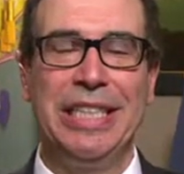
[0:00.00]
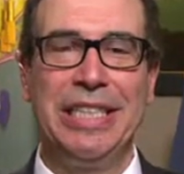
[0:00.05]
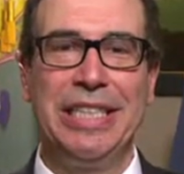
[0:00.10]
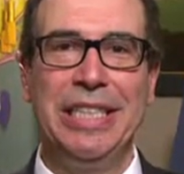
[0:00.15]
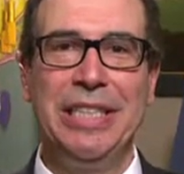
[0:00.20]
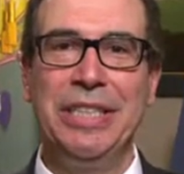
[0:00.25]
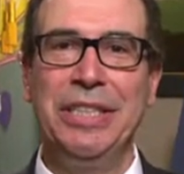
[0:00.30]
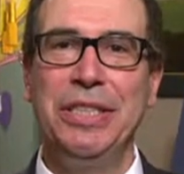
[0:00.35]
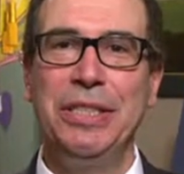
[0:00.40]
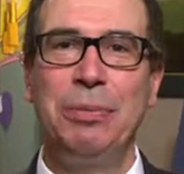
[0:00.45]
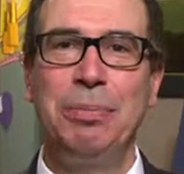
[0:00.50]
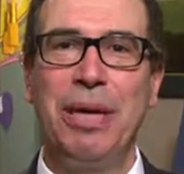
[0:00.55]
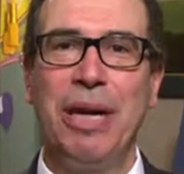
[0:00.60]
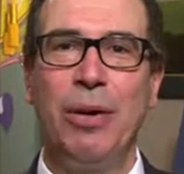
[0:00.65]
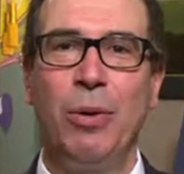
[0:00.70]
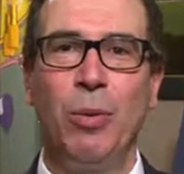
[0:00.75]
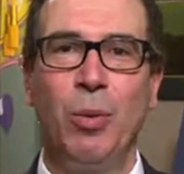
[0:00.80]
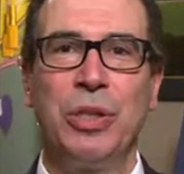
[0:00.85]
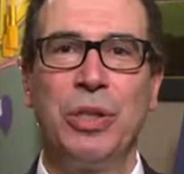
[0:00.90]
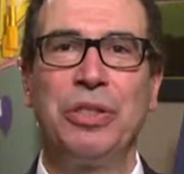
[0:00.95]
This is
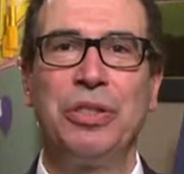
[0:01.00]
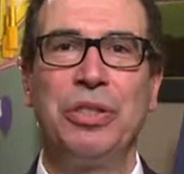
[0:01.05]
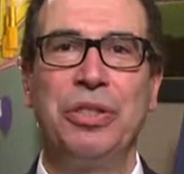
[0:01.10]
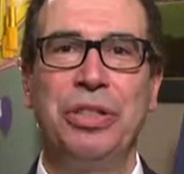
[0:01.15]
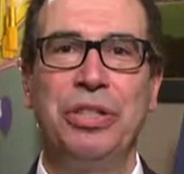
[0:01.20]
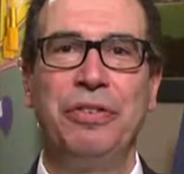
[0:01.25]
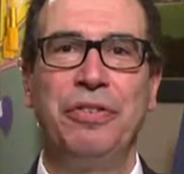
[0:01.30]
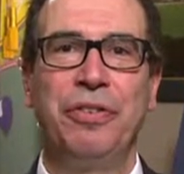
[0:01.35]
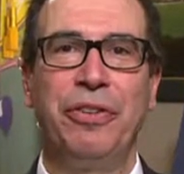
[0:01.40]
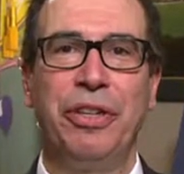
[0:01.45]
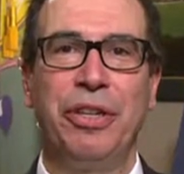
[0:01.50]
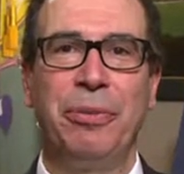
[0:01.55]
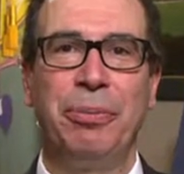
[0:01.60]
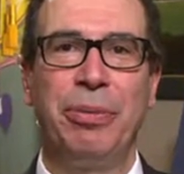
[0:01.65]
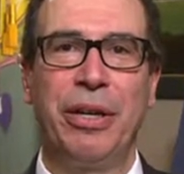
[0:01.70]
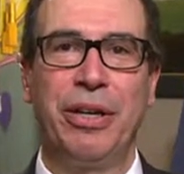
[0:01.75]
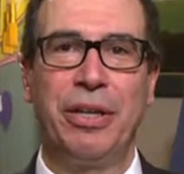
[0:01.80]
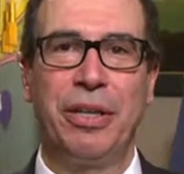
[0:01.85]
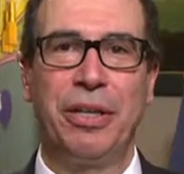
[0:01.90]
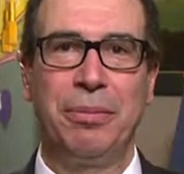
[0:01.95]
about what's good for the
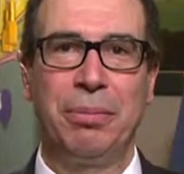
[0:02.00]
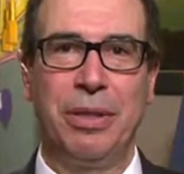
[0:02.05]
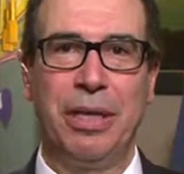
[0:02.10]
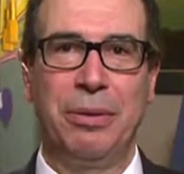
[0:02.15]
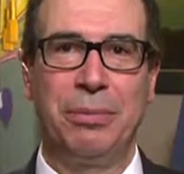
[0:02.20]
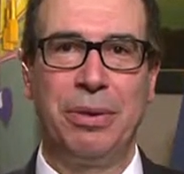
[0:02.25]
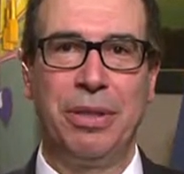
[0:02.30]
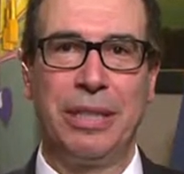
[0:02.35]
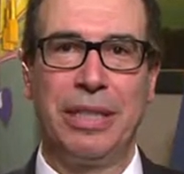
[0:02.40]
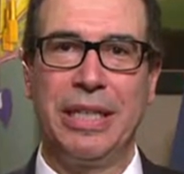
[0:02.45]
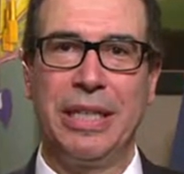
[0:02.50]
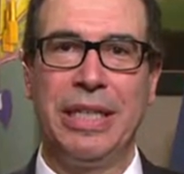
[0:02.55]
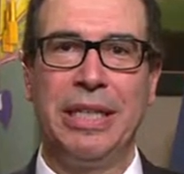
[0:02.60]
American public.